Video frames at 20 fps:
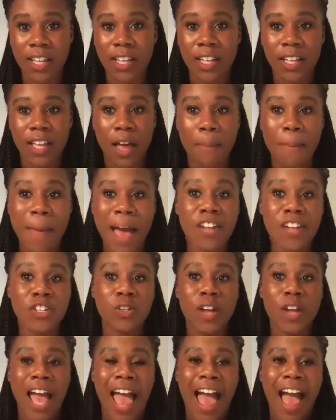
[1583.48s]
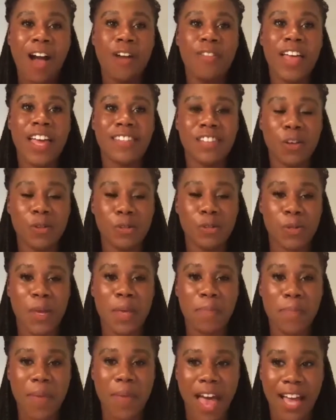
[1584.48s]
imagine how that's also
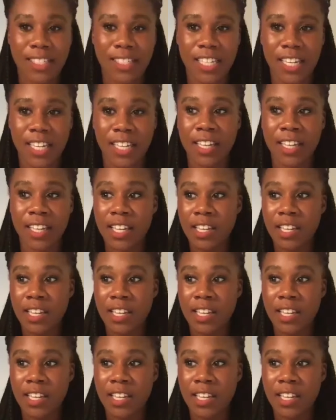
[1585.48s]
impacting,